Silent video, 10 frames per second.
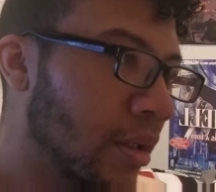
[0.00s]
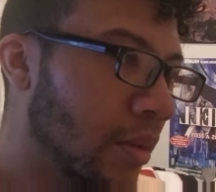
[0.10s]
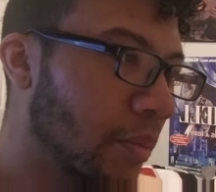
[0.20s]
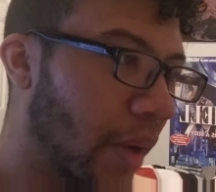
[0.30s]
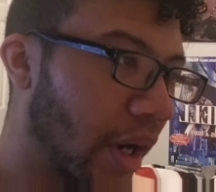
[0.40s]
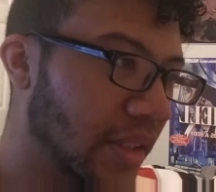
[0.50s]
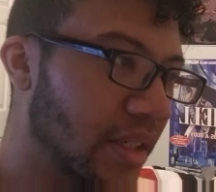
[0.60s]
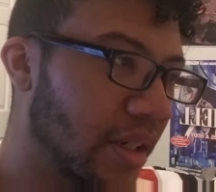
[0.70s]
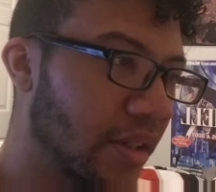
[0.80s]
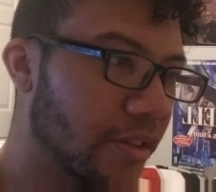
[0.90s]

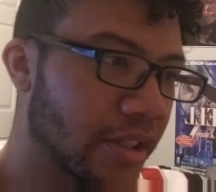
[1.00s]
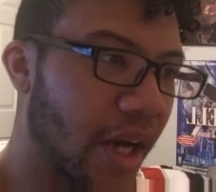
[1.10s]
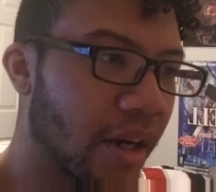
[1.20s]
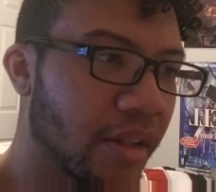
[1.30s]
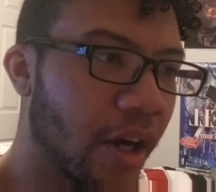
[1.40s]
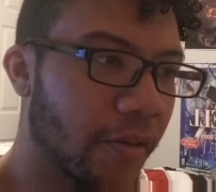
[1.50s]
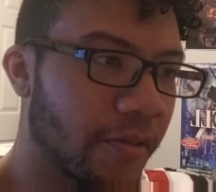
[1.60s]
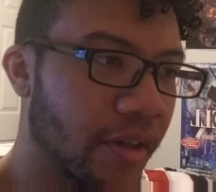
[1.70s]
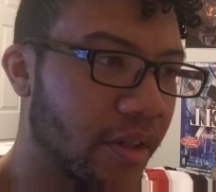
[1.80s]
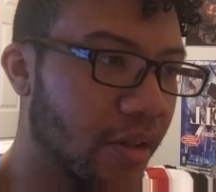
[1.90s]
But there's not
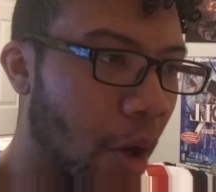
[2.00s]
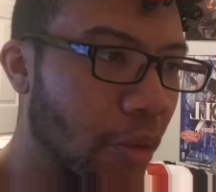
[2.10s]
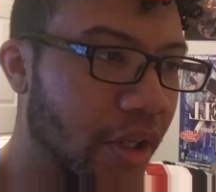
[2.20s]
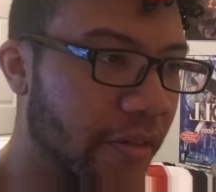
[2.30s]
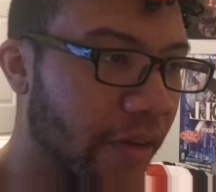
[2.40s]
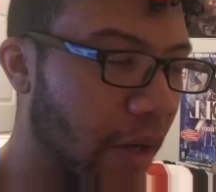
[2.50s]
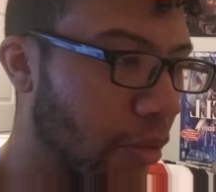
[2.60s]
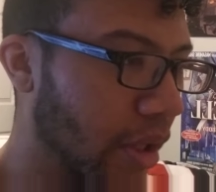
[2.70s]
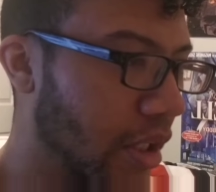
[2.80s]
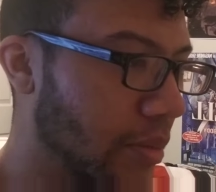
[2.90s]
enough. All we could find
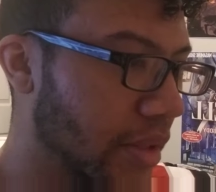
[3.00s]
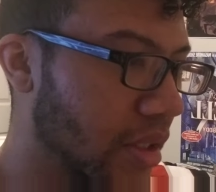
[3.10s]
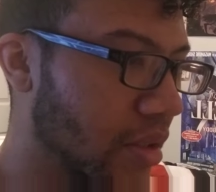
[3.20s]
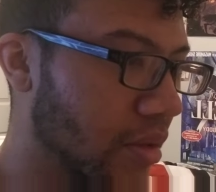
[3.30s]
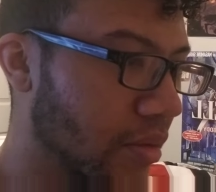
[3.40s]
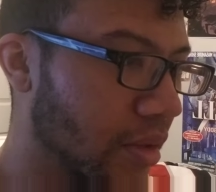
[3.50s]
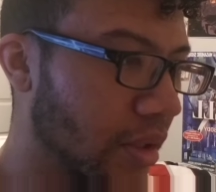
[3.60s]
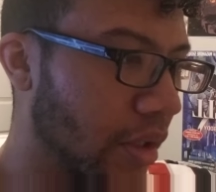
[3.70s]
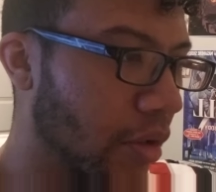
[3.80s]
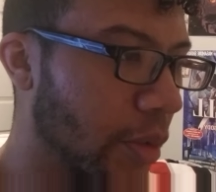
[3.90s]
were limbs.
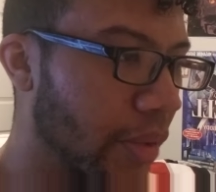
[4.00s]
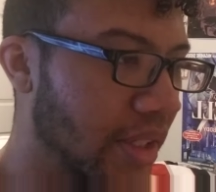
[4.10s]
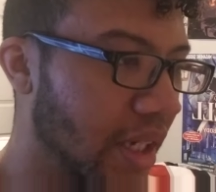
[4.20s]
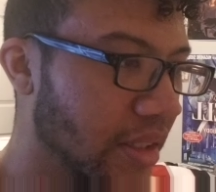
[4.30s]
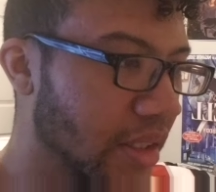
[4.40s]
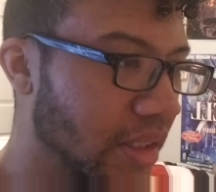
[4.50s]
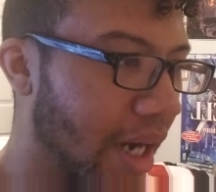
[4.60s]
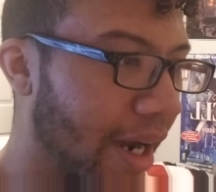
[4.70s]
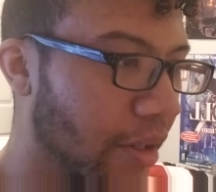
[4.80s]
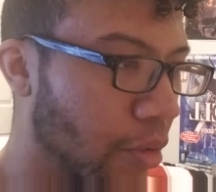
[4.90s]
He only pretended to
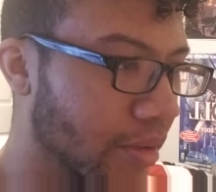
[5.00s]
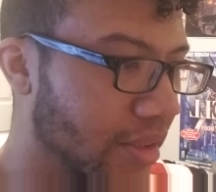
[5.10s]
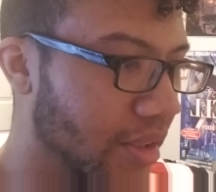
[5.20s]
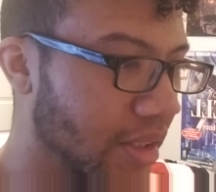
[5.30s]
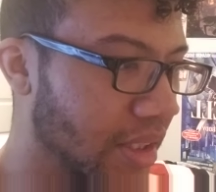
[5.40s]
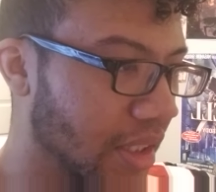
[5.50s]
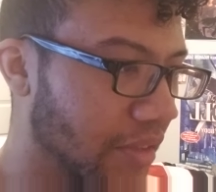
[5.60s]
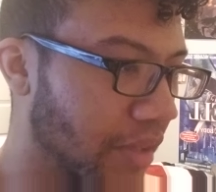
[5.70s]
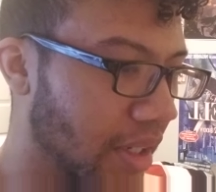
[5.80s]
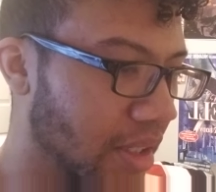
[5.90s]
die in order to
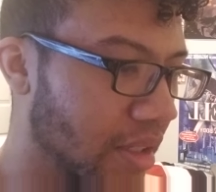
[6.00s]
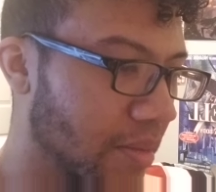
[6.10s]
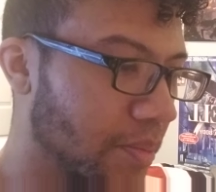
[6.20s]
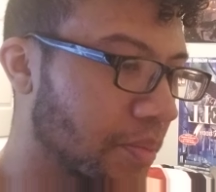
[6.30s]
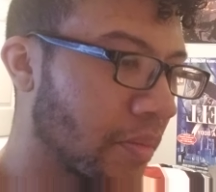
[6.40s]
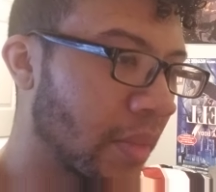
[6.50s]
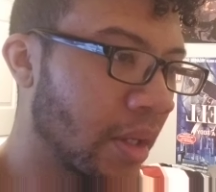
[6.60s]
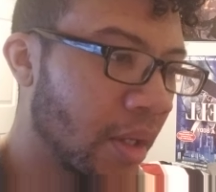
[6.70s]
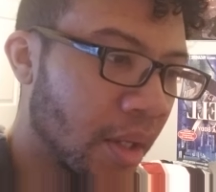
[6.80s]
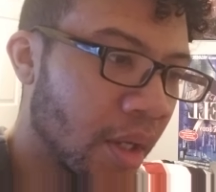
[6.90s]
deceive us.
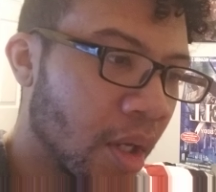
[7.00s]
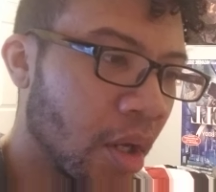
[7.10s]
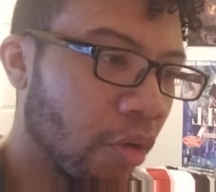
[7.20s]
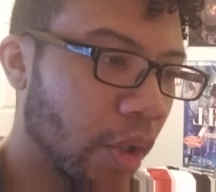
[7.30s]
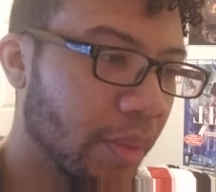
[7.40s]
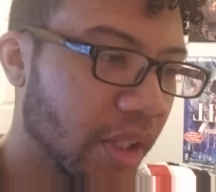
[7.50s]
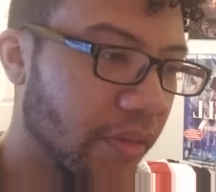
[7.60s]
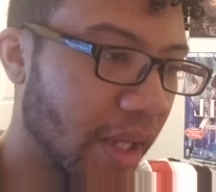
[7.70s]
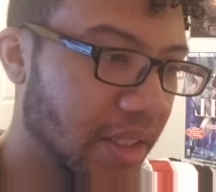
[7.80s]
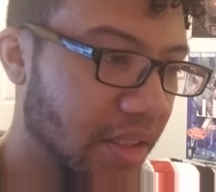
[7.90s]
We believe
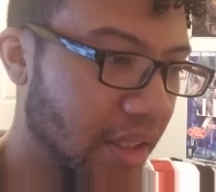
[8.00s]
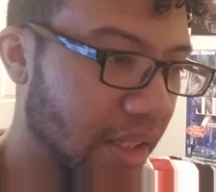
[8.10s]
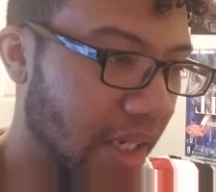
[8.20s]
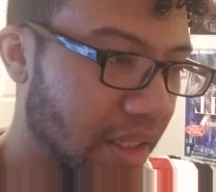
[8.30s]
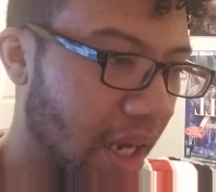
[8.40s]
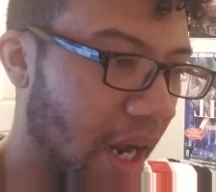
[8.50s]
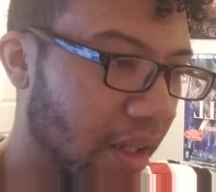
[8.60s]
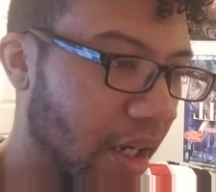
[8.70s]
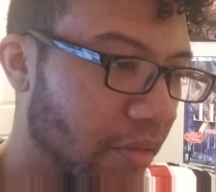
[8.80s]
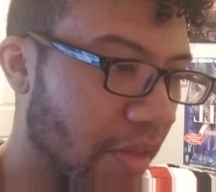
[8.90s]
that Zeke has
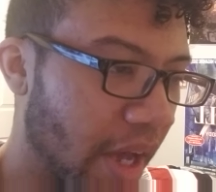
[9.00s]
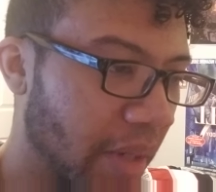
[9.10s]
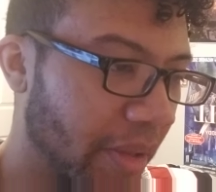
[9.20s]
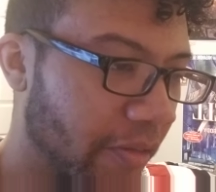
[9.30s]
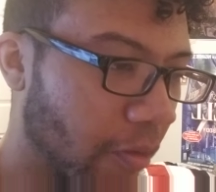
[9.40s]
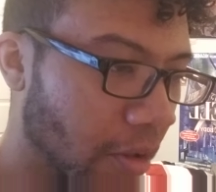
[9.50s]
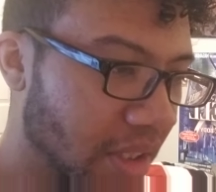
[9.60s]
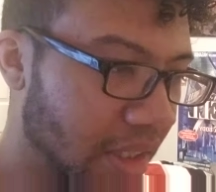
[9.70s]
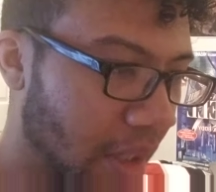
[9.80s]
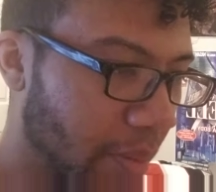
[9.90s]
allied with enemy
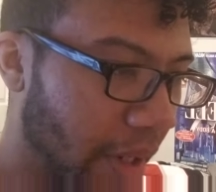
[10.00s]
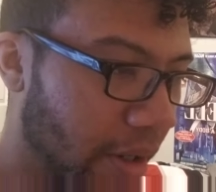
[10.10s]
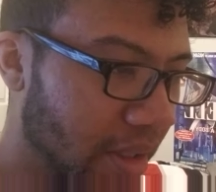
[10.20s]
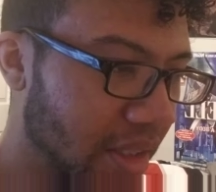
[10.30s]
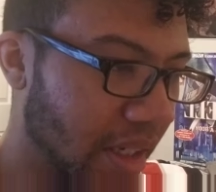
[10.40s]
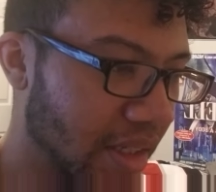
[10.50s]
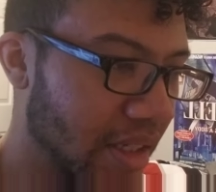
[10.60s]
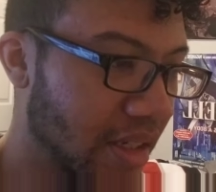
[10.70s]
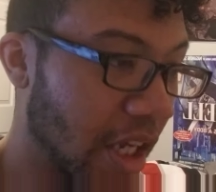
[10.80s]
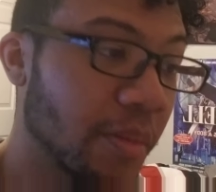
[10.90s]
forces on Paradis and
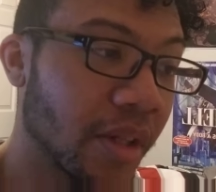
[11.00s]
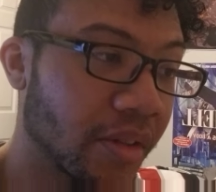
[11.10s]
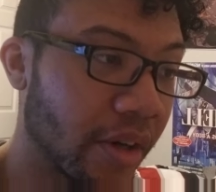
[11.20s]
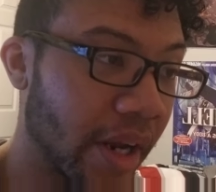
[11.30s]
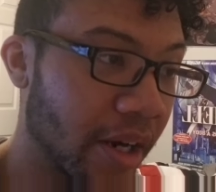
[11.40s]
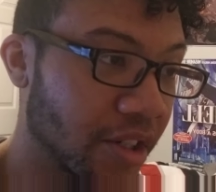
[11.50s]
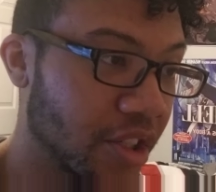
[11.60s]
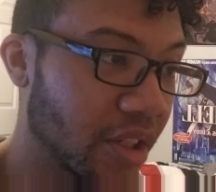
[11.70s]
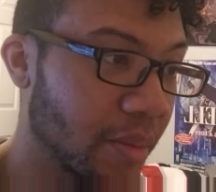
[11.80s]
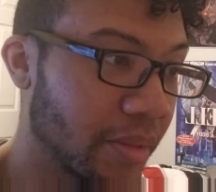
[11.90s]
escaped on their
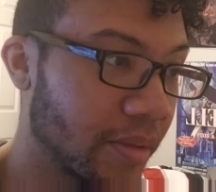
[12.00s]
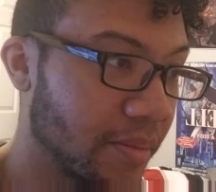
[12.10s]
airship.